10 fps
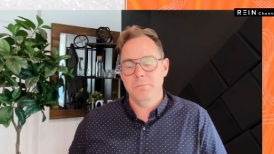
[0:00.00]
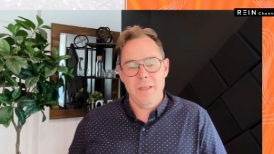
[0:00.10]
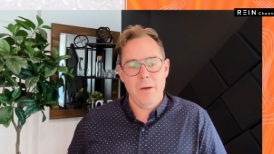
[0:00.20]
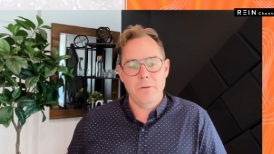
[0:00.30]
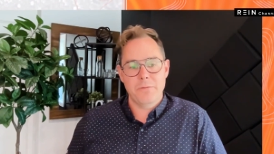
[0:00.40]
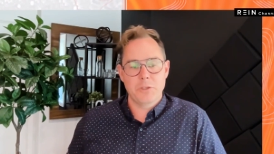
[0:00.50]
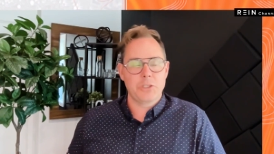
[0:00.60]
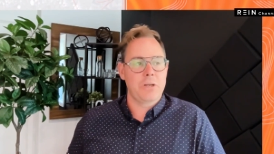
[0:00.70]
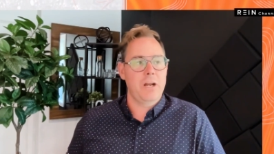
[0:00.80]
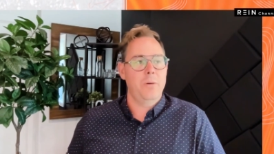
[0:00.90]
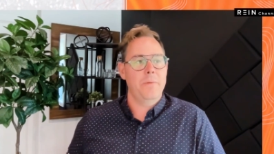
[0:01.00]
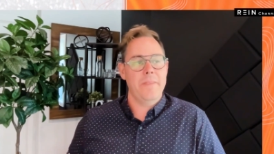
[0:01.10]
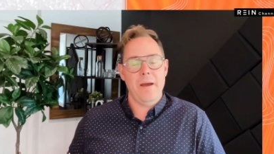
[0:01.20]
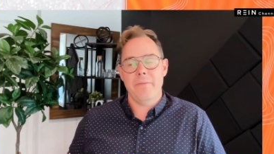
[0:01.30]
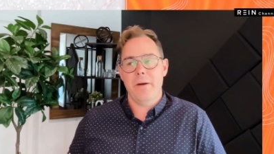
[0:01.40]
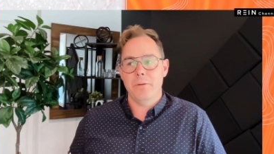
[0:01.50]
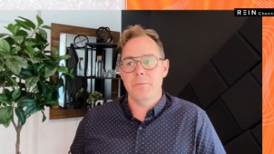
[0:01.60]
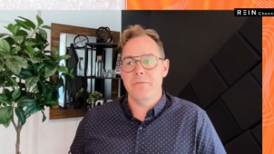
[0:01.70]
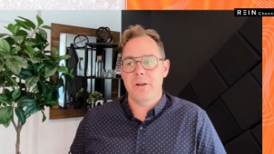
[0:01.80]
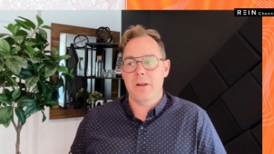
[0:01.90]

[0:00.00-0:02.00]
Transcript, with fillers: That would for sure help, and that, that would be very